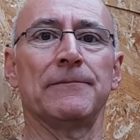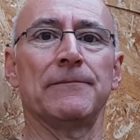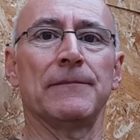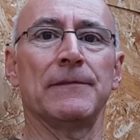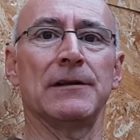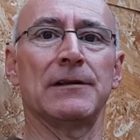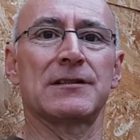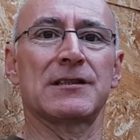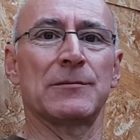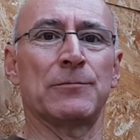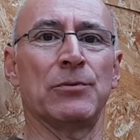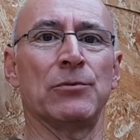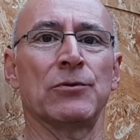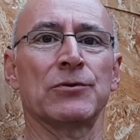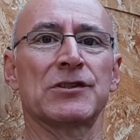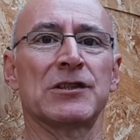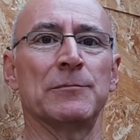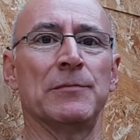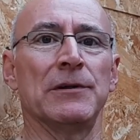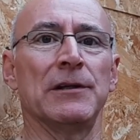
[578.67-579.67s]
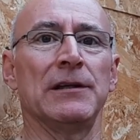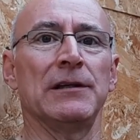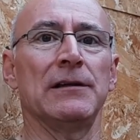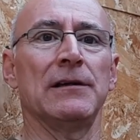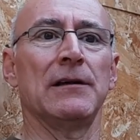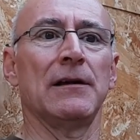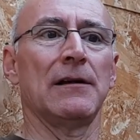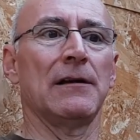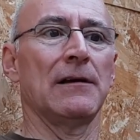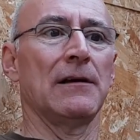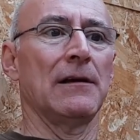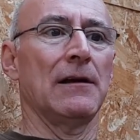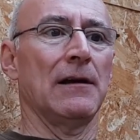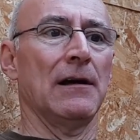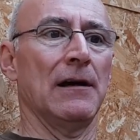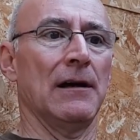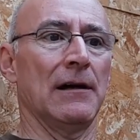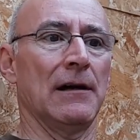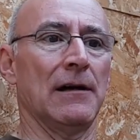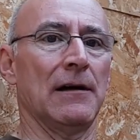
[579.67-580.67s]
It's supposed to be
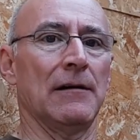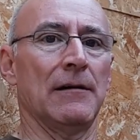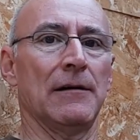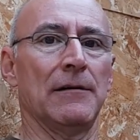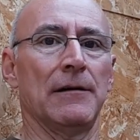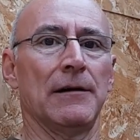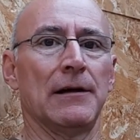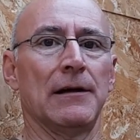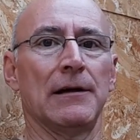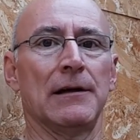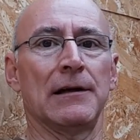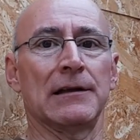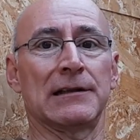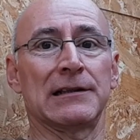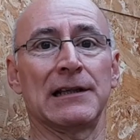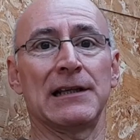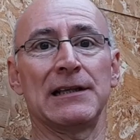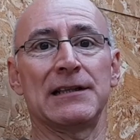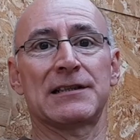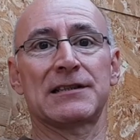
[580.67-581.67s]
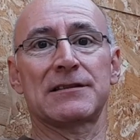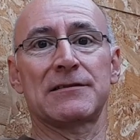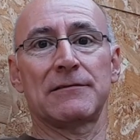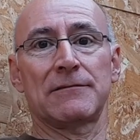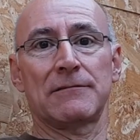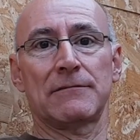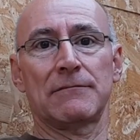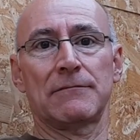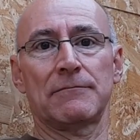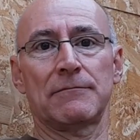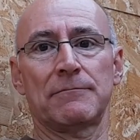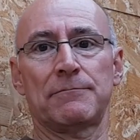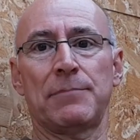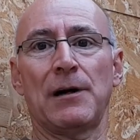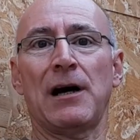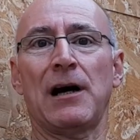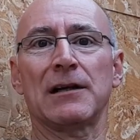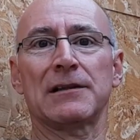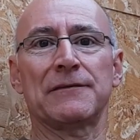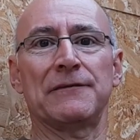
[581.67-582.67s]
at least
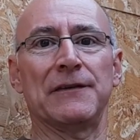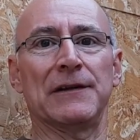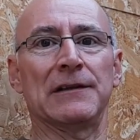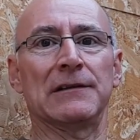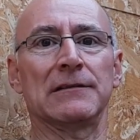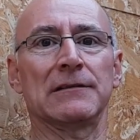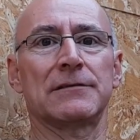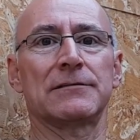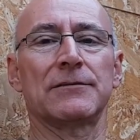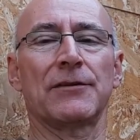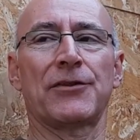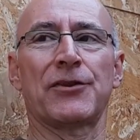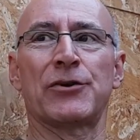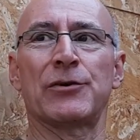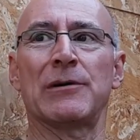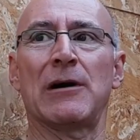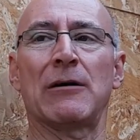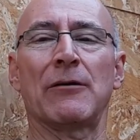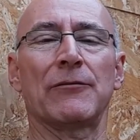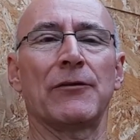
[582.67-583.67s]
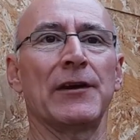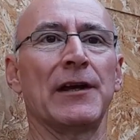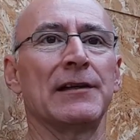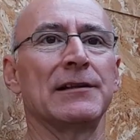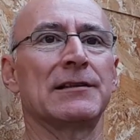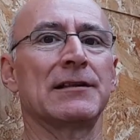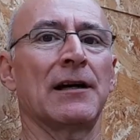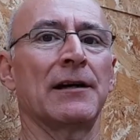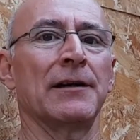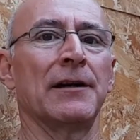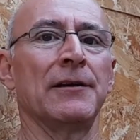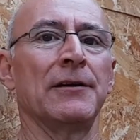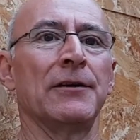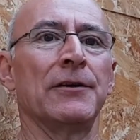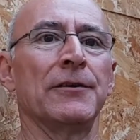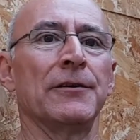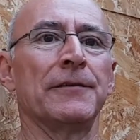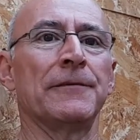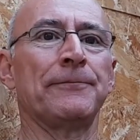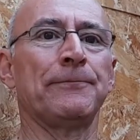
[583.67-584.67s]
part filled throughout the entire
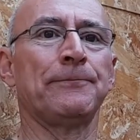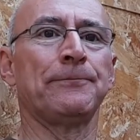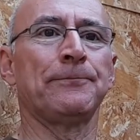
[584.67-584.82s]
year.